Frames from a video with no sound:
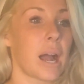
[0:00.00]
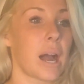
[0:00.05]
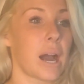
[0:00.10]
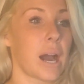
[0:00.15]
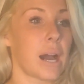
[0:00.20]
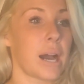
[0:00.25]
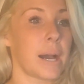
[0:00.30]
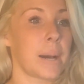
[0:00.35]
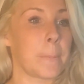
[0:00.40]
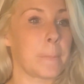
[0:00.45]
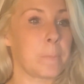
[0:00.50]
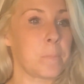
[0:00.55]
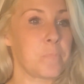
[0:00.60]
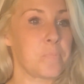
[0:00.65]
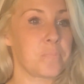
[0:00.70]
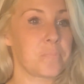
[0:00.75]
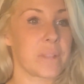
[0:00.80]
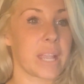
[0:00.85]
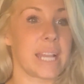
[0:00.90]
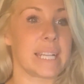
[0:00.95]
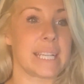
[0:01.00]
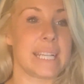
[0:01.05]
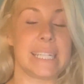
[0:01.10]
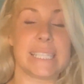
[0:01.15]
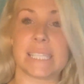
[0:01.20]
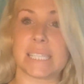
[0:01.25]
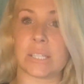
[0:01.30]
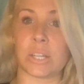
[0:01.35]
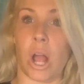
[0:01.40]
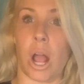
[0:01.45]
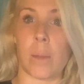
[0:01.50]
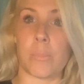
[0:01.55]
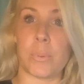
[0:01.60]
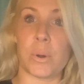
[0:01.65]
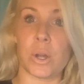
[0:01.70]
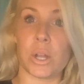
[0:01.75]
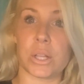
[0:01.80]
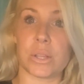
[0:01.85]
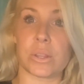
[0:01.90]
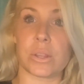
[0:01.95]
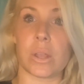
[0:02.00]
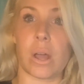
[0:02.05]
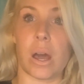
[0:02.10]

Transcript: and he did not put